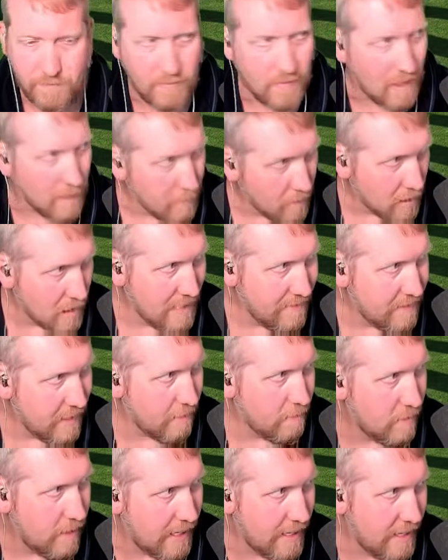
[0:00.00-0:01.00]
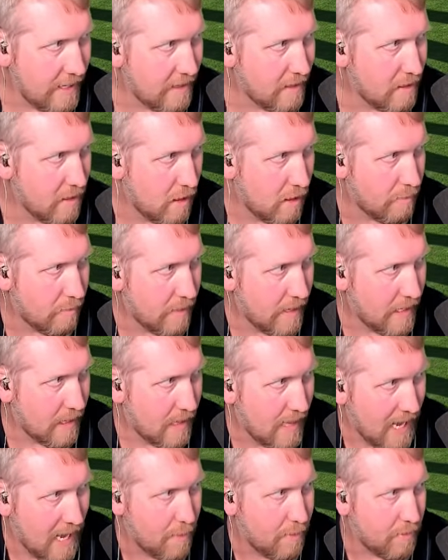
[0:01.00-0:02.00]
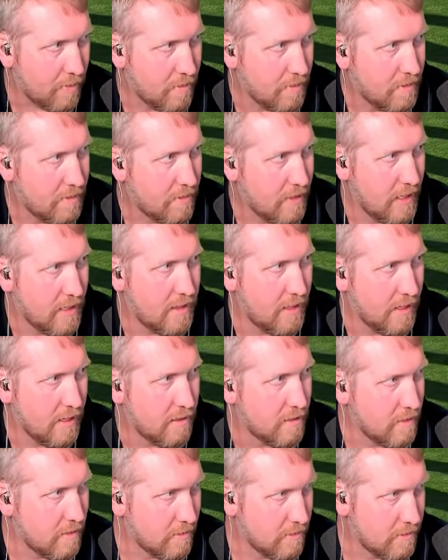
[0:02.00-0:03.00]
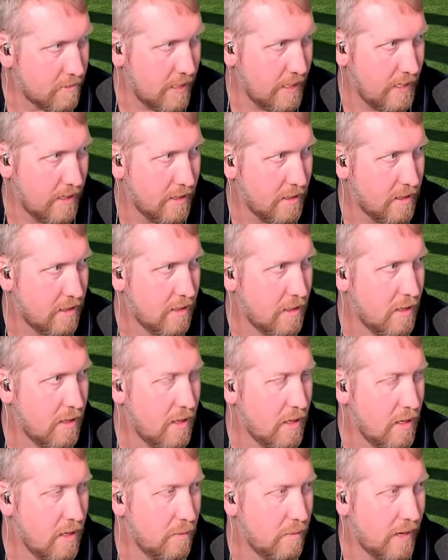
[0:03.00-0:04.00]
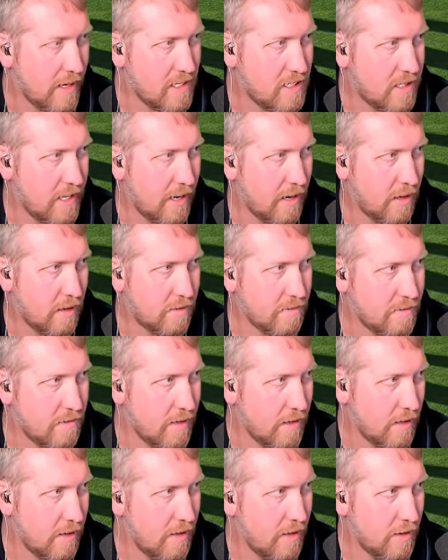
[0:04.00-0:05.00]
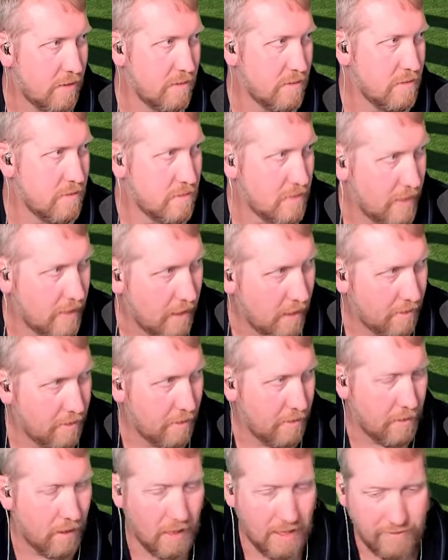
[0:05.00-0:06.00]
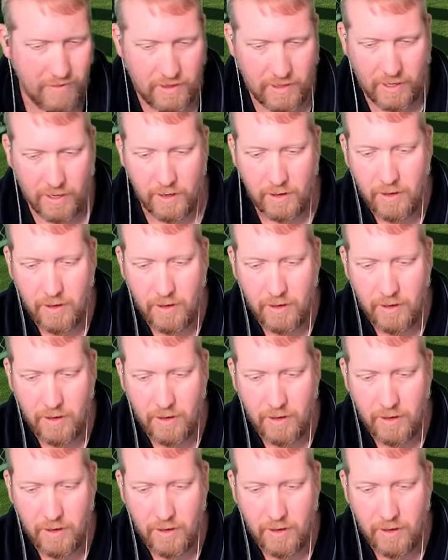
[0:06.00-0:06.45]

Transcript: I'm gonna leave that right here on my lap, right there. No, right here. It might slide off. I don't know, but I'll leave it there.